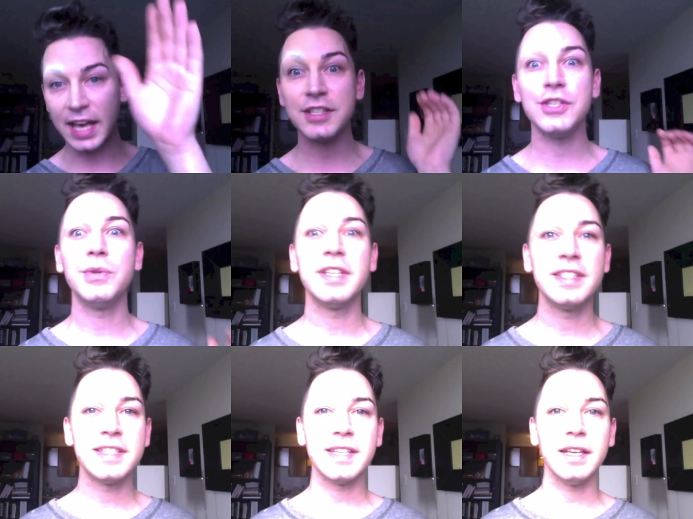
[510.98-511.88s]
as you can
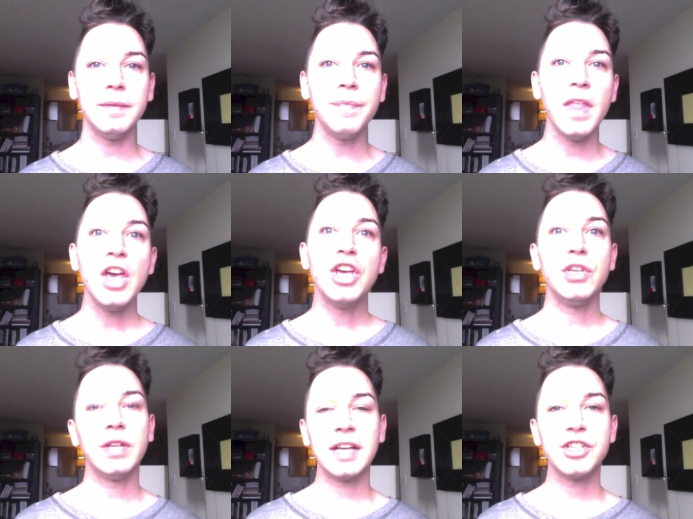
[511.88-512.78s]
see.
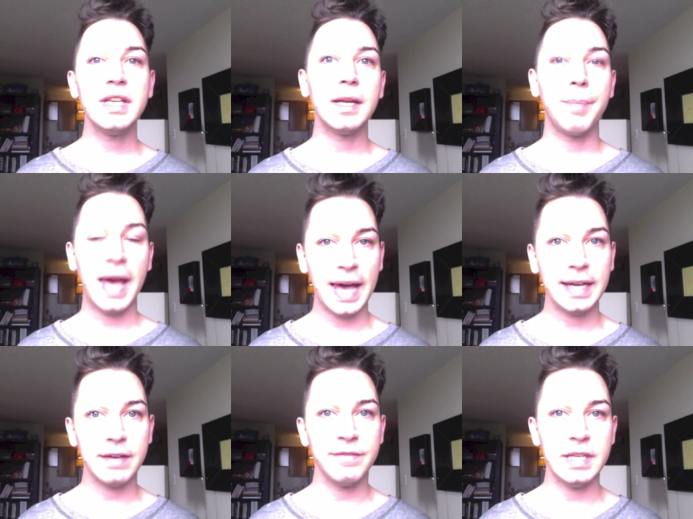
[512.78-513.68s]
You can actually get a
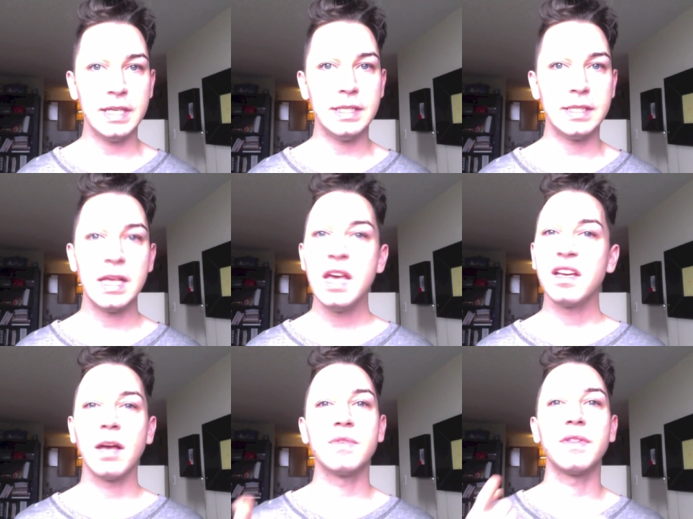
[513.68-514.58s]
pack of these.
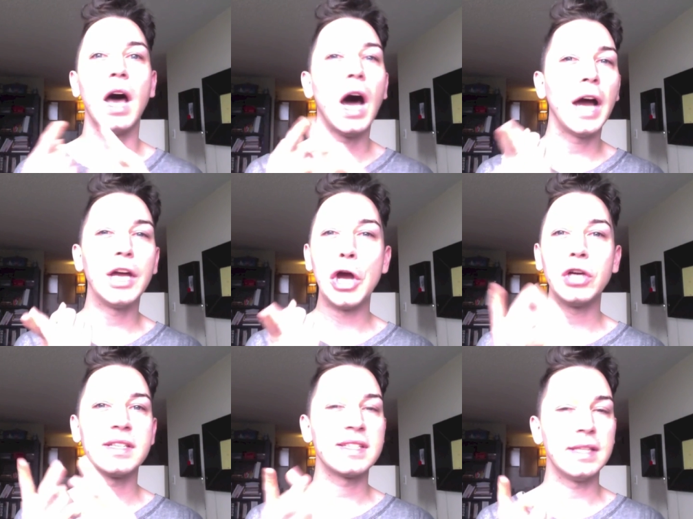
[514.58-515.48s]
Comes with a high
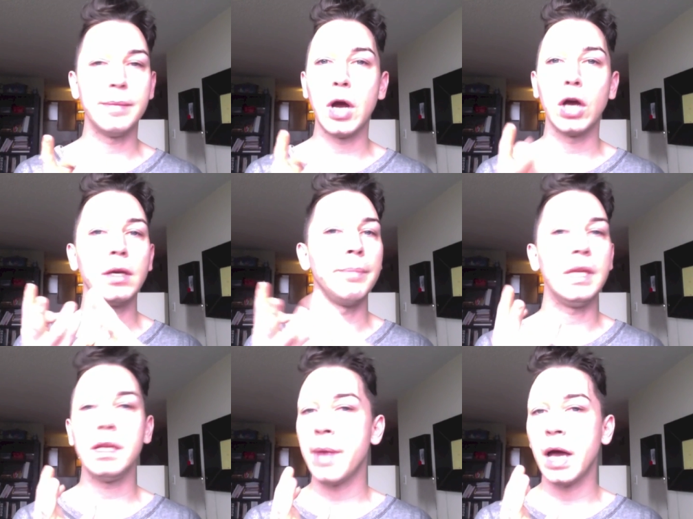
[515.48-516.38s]
arc, a slim arc, a
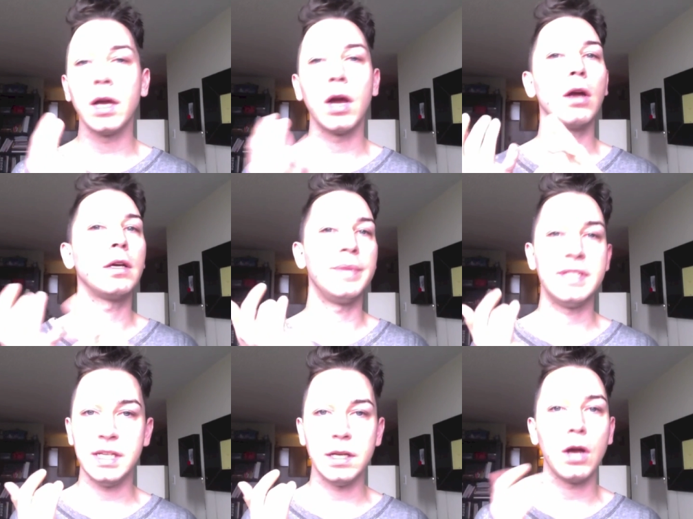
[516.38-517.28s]
medium high arc, a
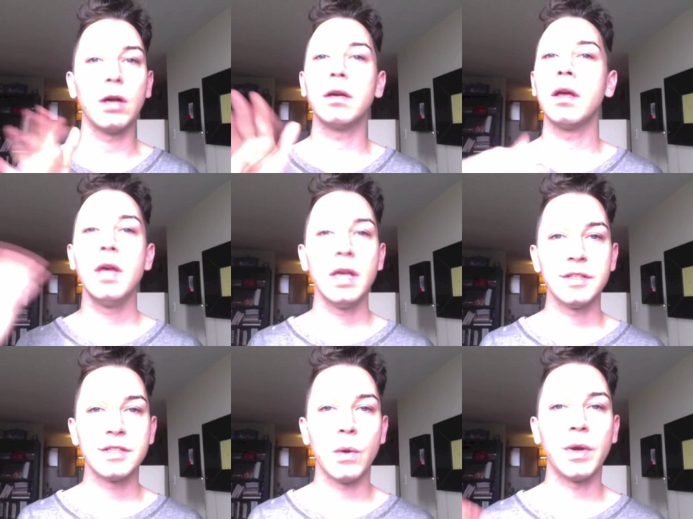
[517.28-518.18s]
petite arc,
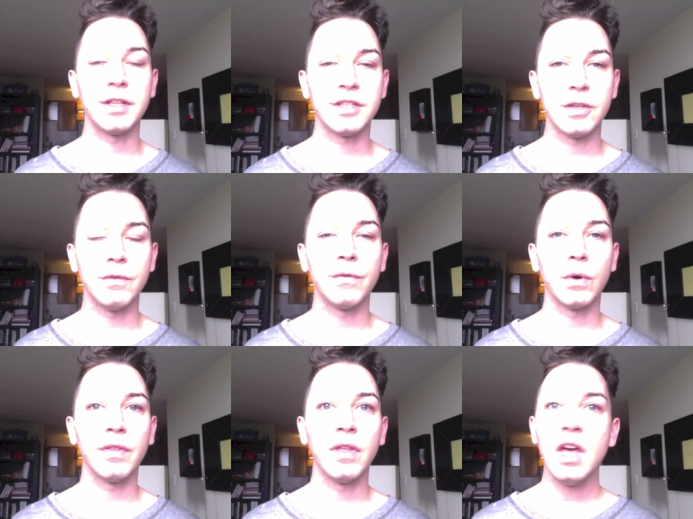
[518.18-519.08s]
and so on and so forth.